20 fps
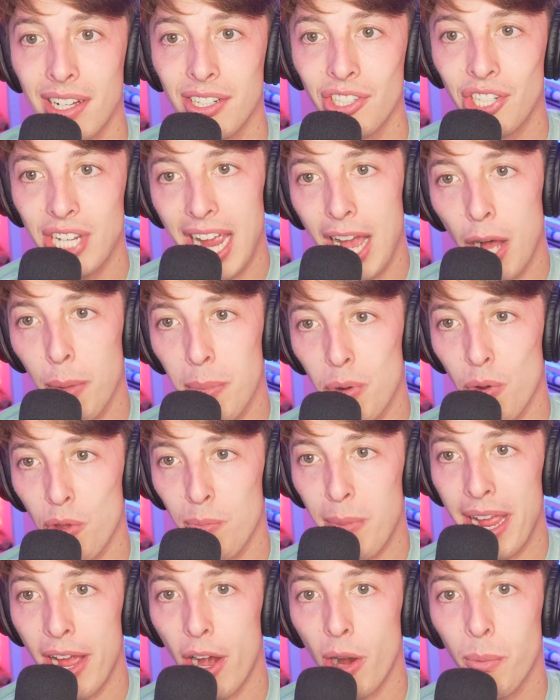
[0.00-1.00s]
She helped me
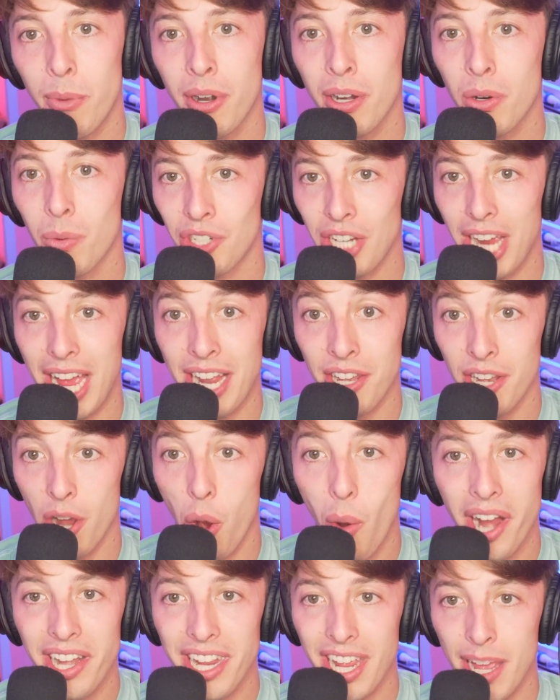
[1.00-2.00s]
with my homework, which I had
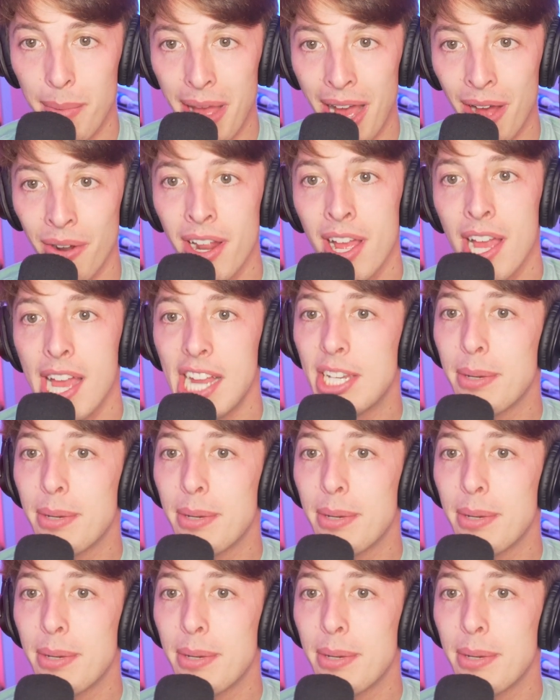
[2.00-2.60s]
no idea about.